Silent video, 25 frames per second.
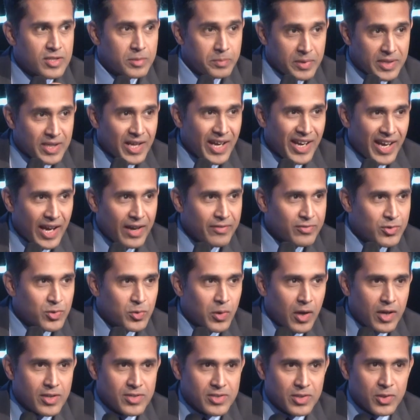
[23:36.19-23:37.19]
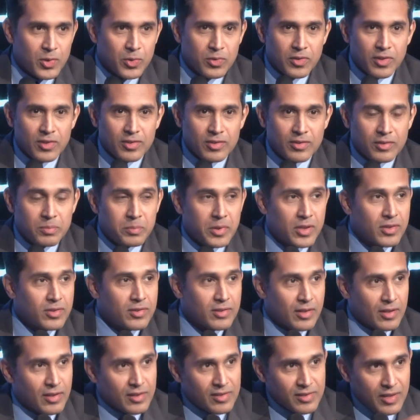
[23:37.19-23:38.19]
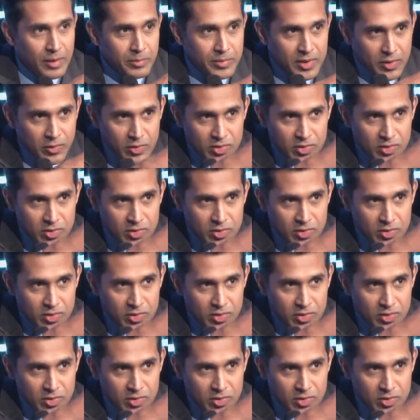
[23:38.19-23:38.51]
but I have to ask you this, because this is something